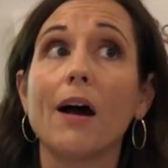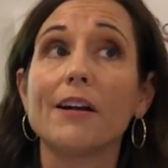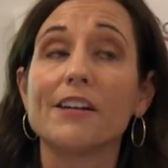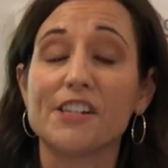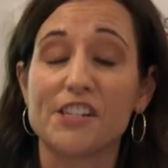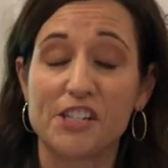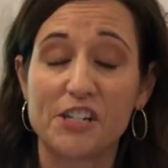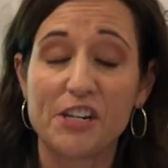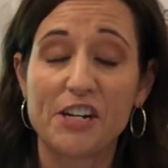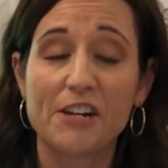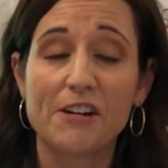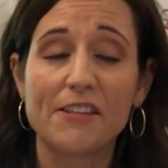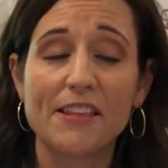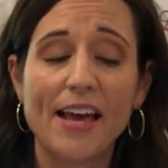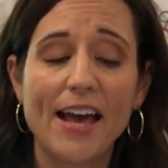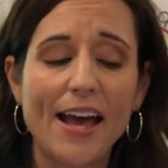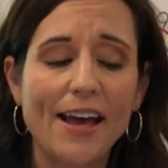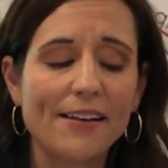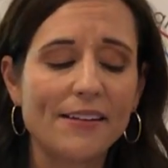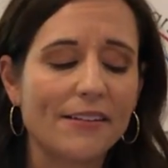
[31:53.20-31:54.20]
Did you hear
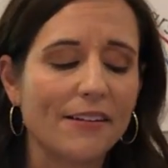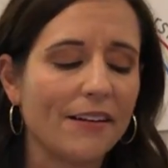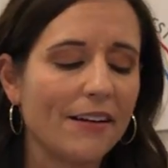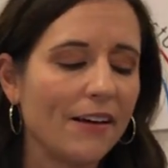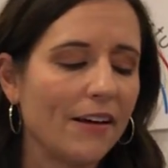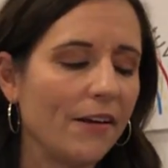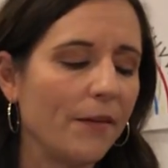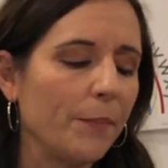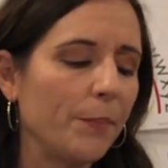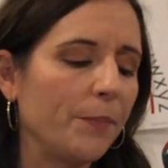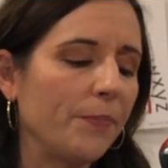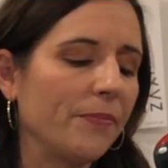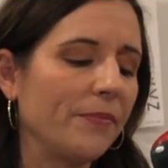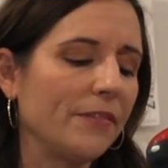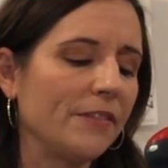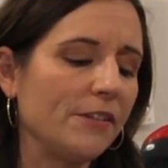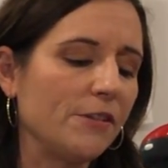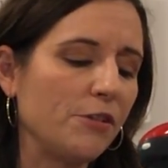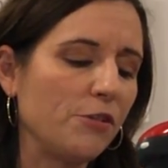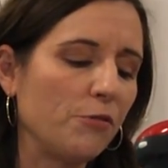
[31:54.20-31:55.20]
that?
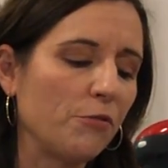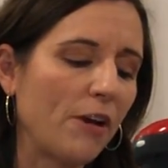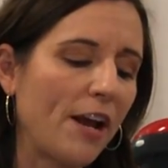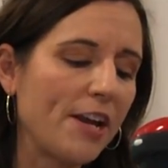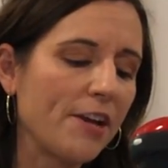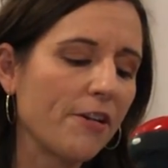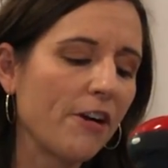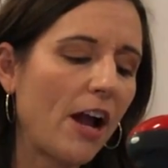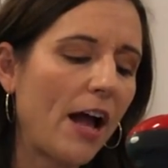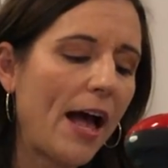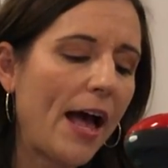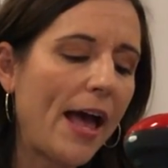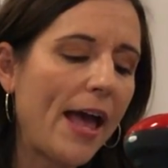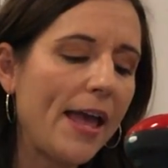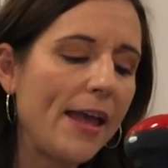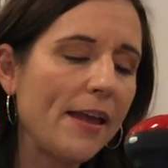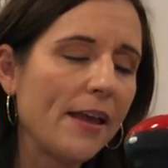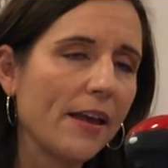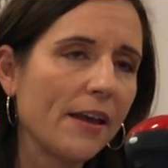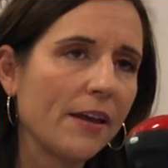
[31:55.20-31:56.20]
Did you write your
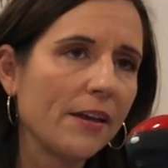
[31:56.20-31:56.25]
I?